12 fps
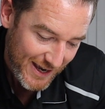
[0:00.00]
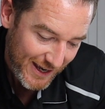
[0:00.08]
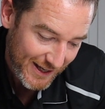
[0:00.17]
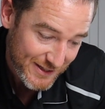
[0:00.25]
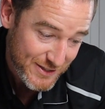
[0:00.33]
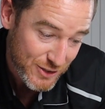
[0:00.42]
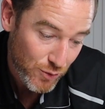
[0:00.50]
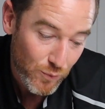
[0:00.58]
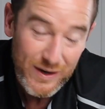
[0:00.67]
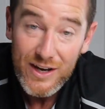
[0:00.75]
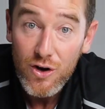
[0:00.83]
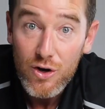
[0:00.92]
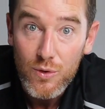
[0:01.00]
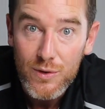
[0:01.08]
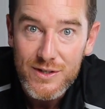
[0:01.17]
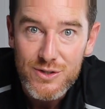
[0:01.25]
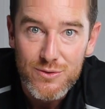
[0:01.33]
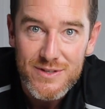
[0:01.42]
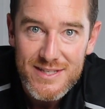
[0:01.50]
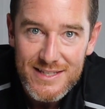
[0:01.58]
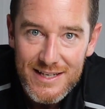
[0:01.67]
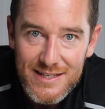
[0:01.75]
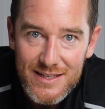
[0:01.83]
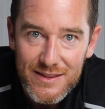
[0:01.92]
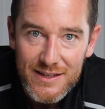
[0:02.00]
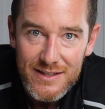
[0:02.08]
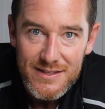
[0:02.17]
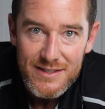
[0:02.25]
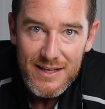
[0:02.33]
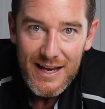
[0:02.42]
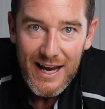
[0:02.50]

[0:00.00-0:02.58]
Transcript: And so we are going to season this,